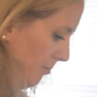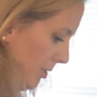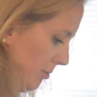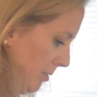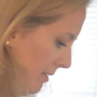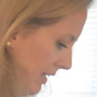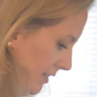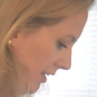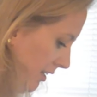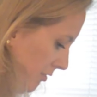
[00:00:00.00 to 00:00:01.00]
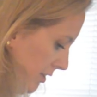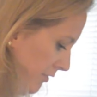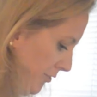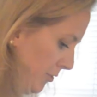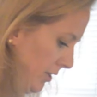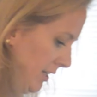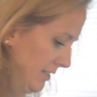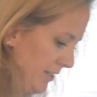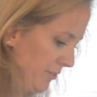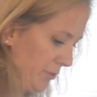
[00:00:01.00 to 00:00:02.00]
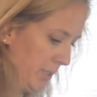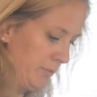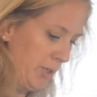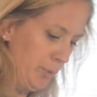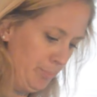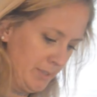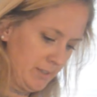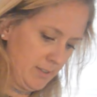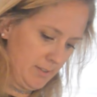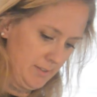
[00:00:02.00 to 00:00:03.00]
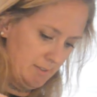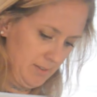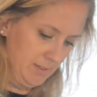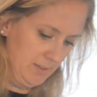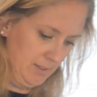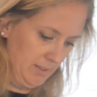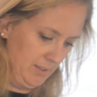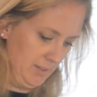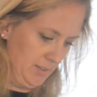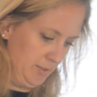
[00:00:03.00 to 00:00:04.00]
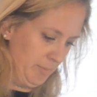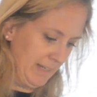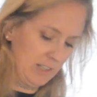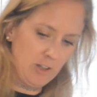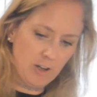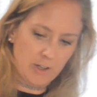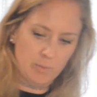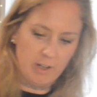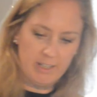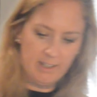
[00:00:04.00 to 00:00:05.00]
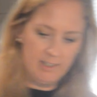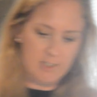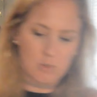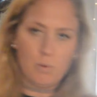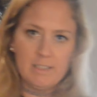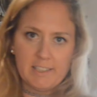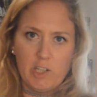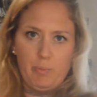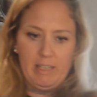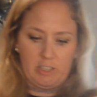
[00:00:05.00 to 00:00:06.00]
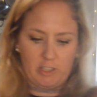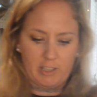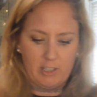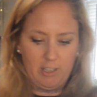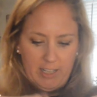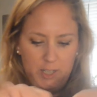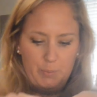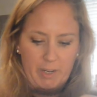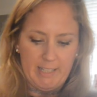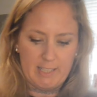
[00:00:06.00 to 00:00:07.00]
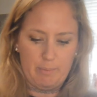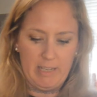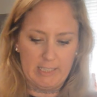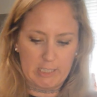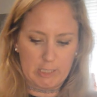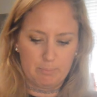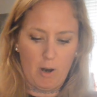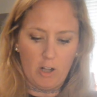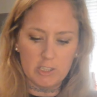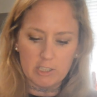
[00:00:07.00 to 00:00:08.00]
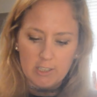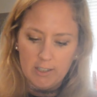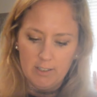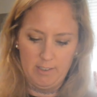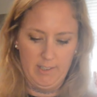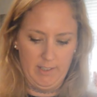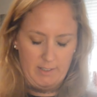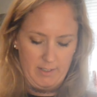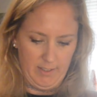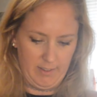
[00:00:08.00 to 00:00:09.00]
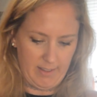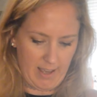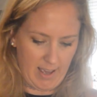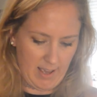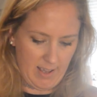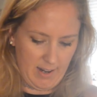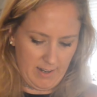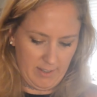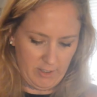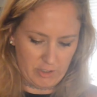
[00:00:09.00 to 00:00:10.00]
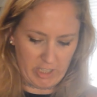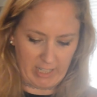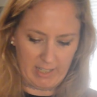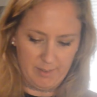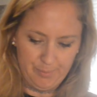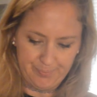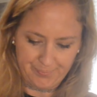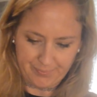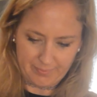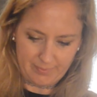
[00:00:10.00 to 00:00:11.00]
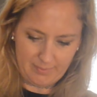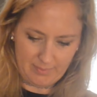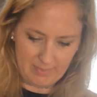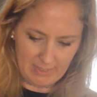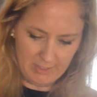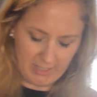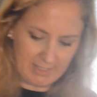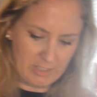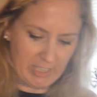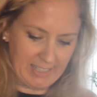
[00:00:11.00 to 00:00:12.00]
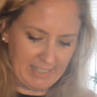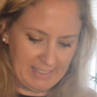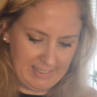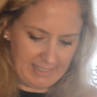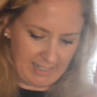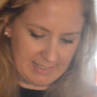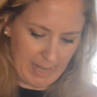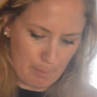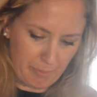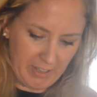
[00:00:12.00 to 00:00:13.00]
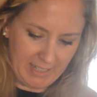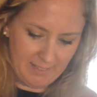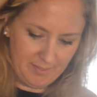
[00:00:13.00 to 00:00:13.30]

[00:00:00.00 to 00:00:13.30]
But you want to make like 3 or 4 tinfoil ropes. We'll make a longer one. Because one's going to be a circle and you want it to be smaller than your chicken. So that the chicken can sit on top of it.